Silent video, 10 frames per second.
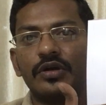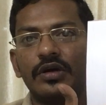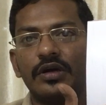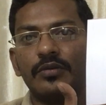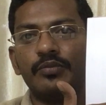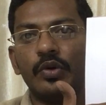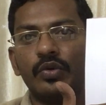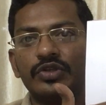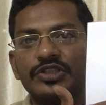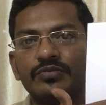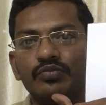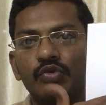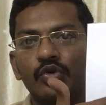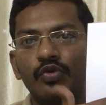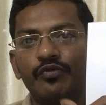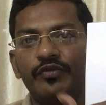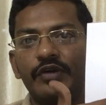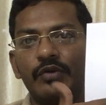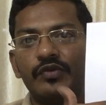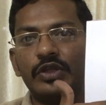bones move
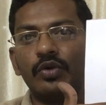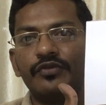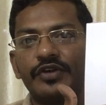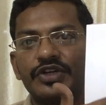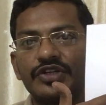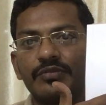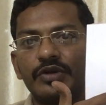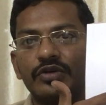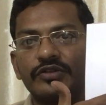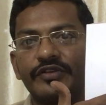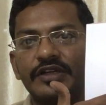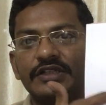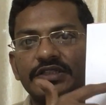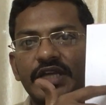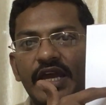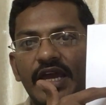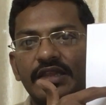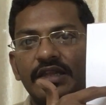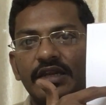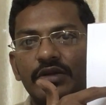without friction because of the disc
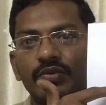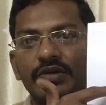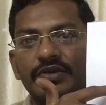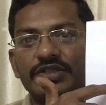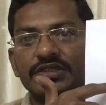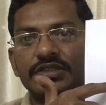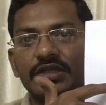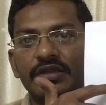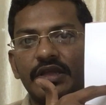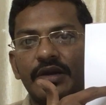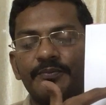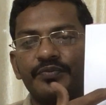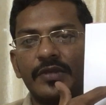and the liquid which is there.